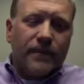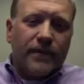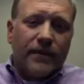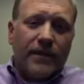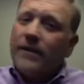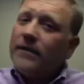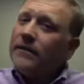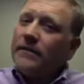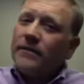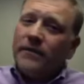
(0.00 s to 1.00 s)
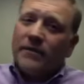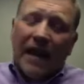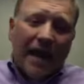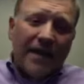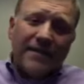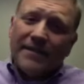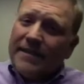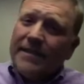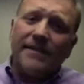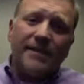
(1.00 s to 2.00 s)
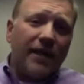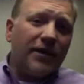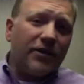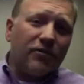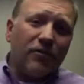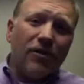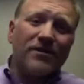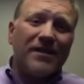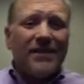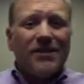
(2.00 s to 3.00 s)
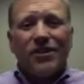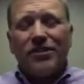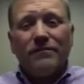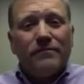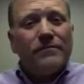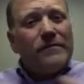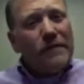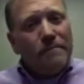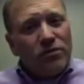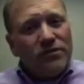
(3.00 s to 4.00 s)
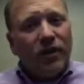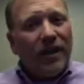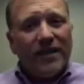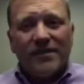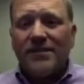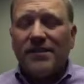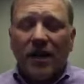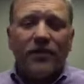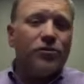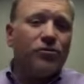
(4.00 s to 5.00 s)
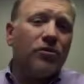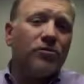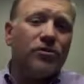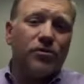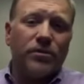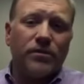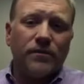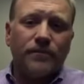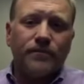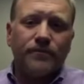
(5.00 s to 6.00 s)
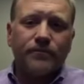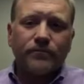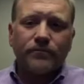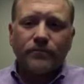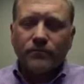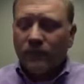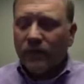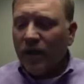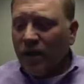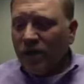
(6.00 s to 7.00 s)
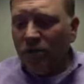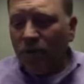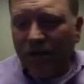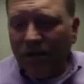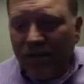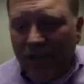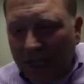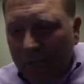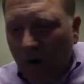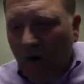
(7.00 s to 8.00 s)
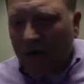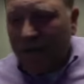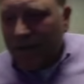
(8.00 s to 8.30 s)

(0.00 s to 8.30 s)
Yet the I's and T's dotted and crossed, that's just, in most of our cases, not the strong suit. So here's the next part.